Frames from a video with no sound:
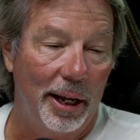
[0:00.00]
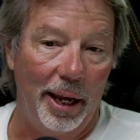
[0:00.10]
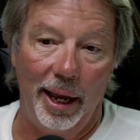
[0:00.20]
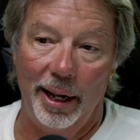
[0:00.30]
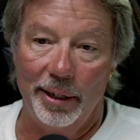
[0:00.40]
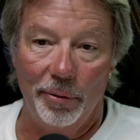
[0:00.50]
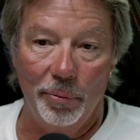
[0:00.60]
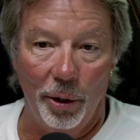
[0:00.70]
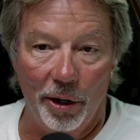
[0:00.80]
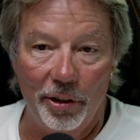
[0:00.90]
And
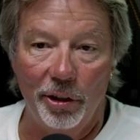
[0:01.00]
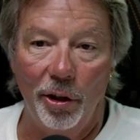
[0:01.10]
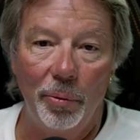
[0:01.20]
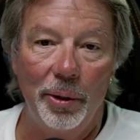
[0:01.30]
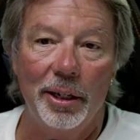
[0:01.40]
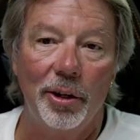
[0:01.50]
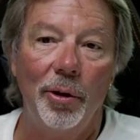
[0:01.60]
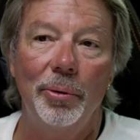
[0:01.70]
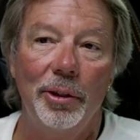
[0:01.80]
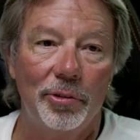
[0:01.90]
where the low E
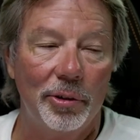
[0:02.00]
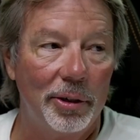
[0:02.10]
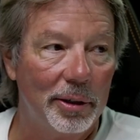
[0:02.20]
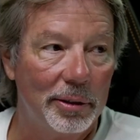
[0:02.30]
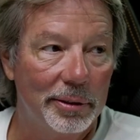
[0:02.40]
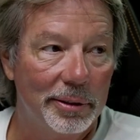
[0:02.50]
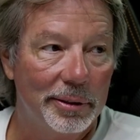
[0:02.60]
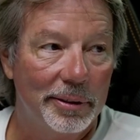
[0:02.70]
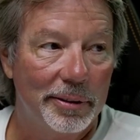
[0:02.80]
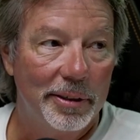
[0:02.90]
coatings are
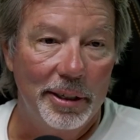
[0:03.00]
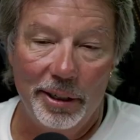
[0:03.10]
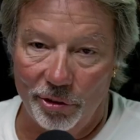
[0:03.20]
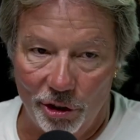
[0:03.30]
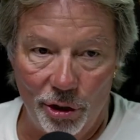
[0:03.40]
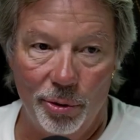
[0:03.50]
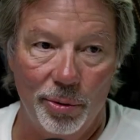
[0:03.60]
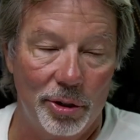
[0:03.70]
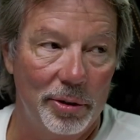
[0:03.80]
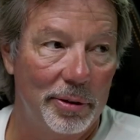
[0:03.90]
is
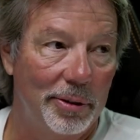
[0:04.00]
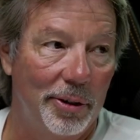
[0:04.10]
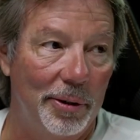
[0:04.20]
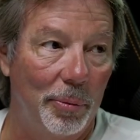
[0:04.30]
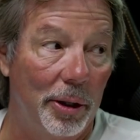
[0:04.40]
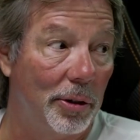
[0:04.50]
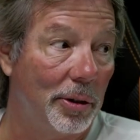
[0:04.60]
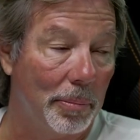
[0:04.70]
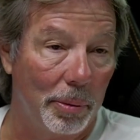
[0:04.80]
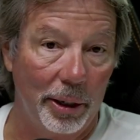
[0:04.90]
huge on whether you're
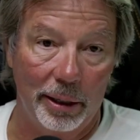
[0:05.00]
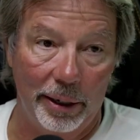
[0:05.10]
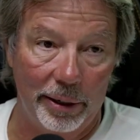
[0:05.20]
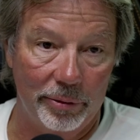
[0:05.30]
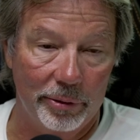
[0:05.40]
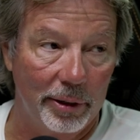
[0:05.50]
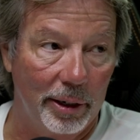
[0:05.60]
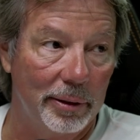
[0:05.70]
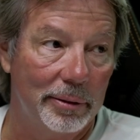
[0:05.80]
going to break glass or not.